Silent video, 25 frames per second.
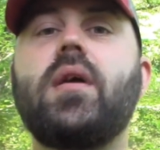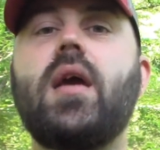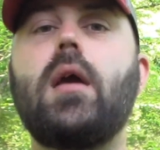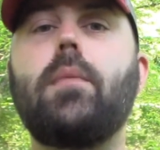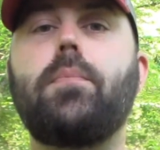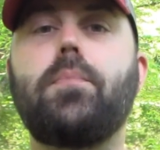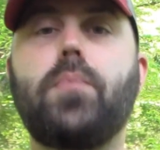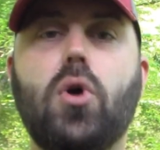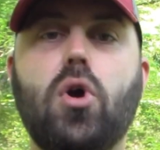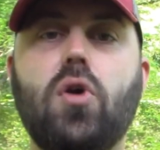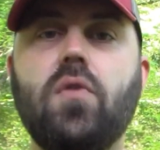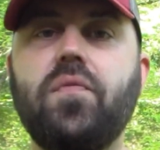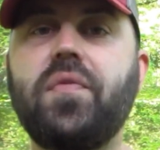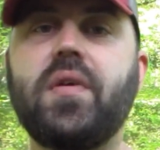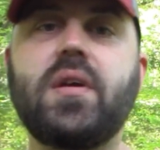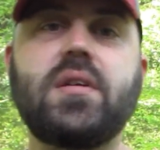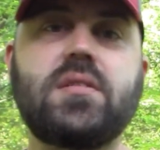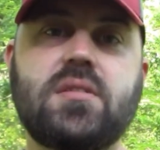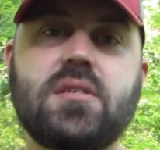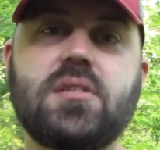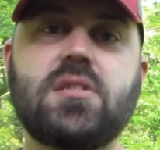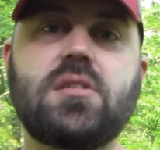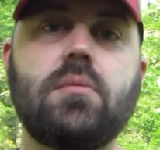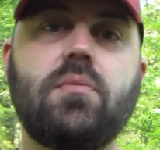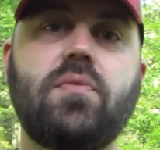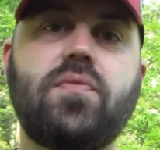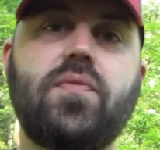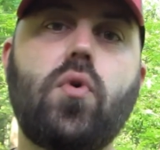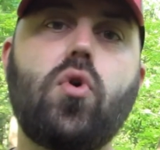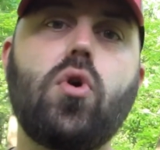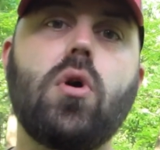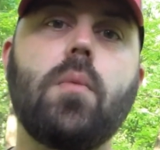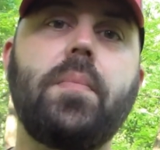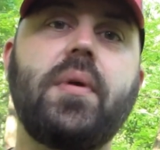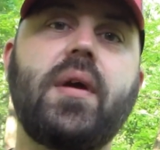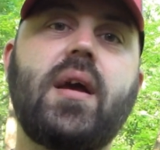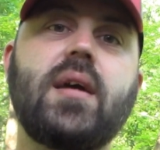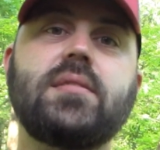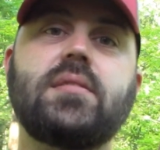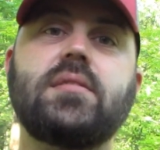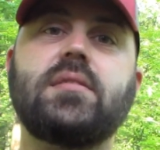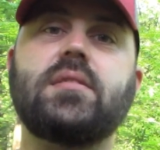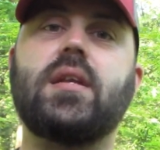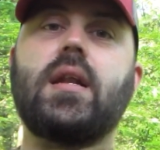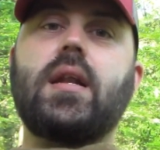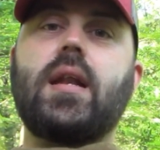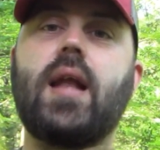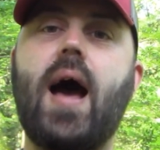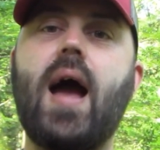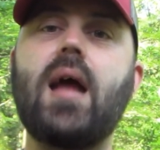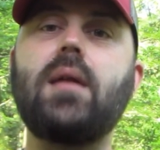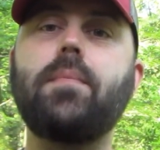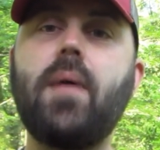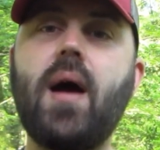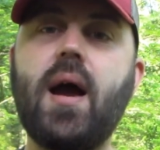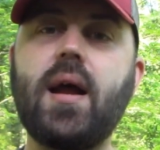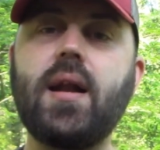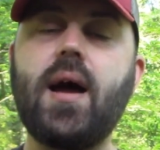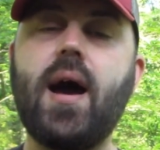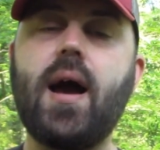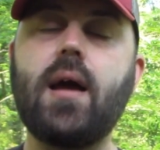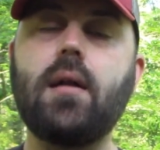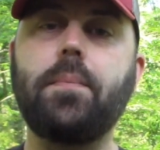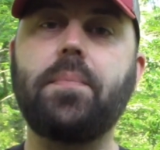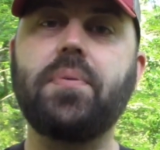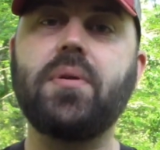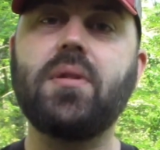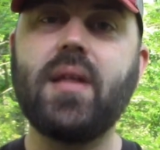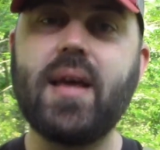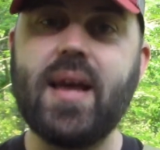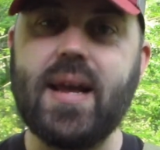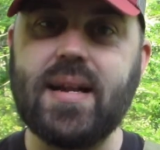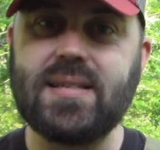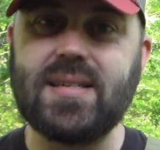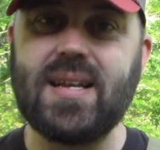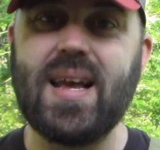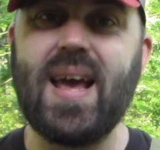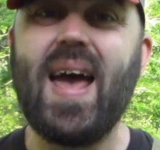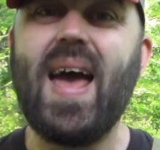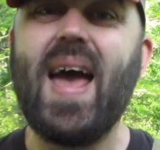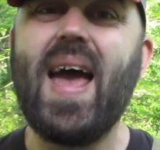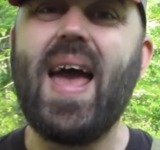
a perfect system for them because it's a nine by nine plate